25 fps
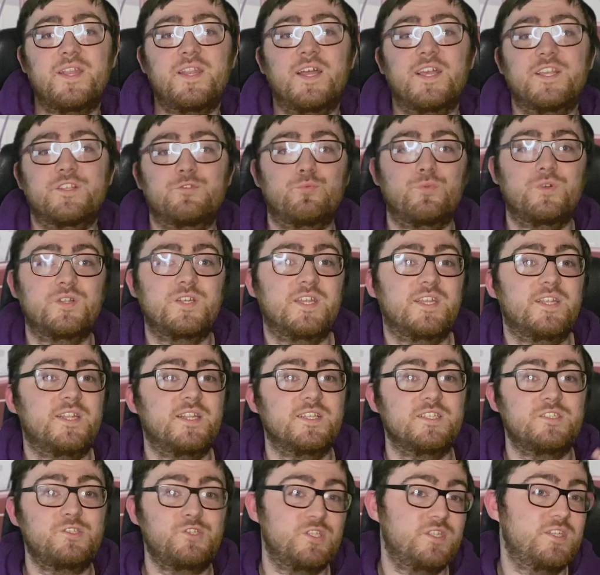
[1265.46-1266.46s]
has one in
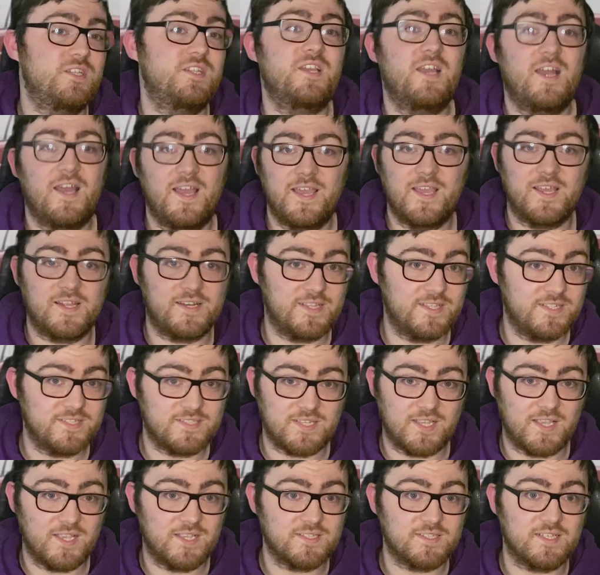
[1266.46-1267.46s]
his GTI and he
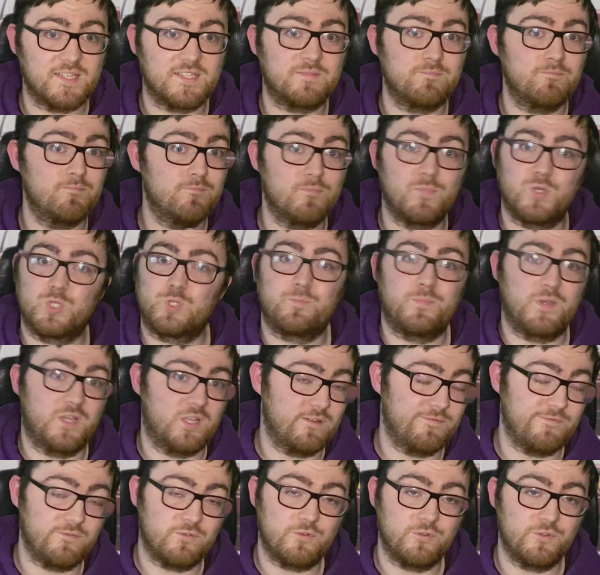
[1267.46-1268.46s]
says it's much
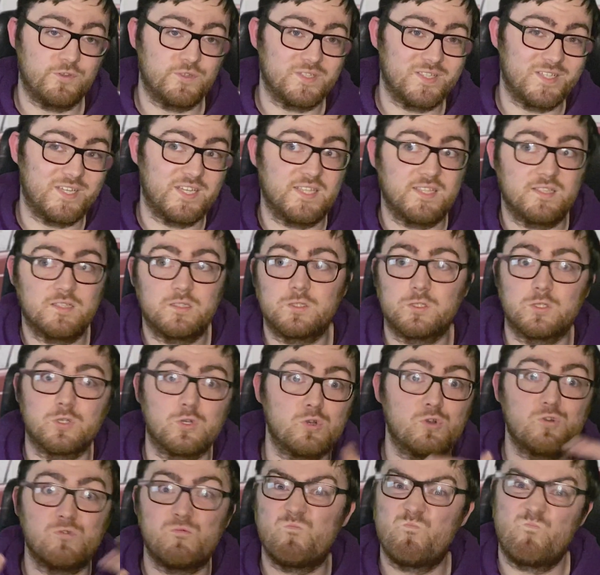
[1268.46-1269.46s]
better for cruising in,
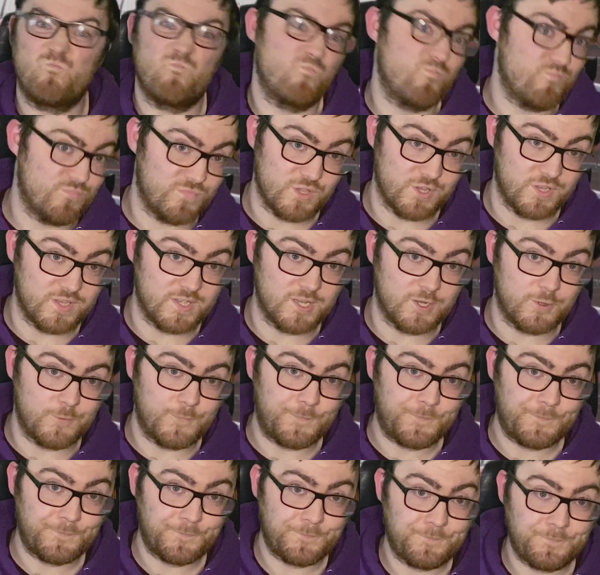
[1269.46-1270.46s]
so there you go.
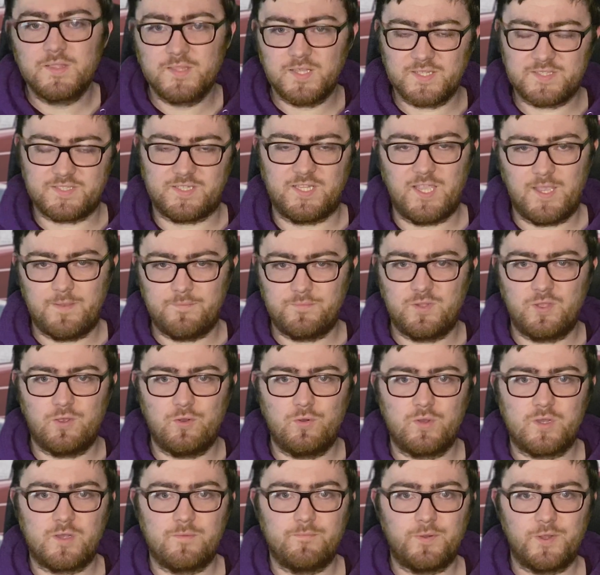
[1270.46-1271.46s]
This time,
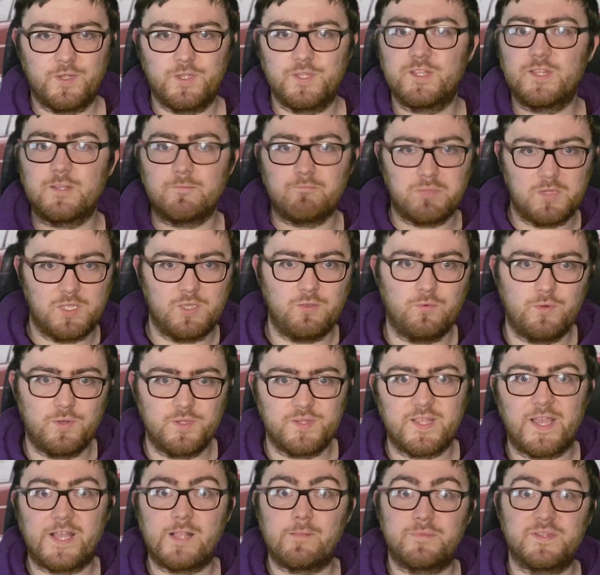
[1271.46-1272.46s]
no, compared to the blue
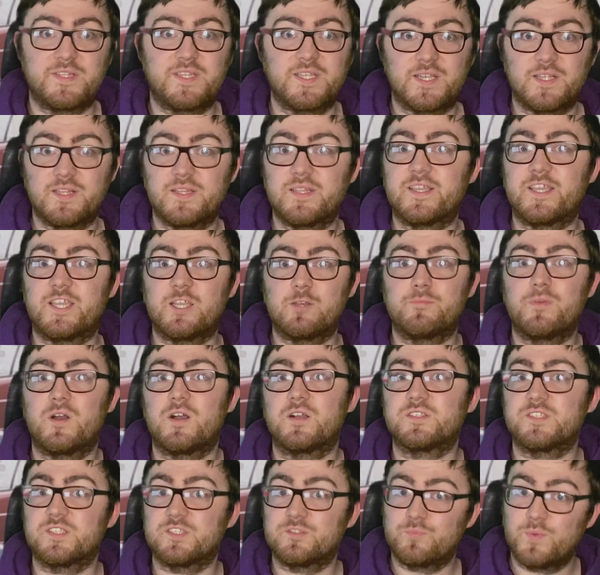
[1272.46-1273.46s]
one, I'll be taking the
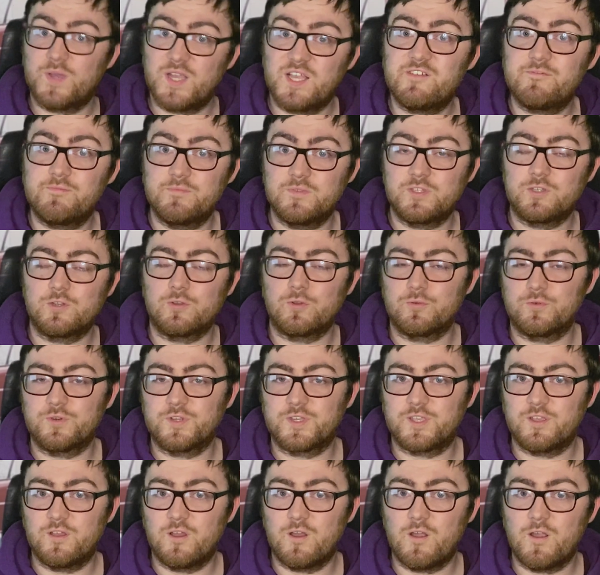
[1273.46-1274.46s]
gearbox as well from the donor
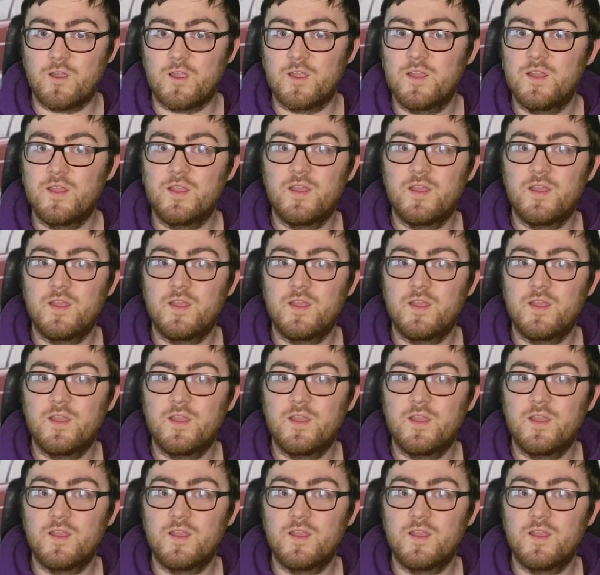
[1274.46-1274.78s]
car,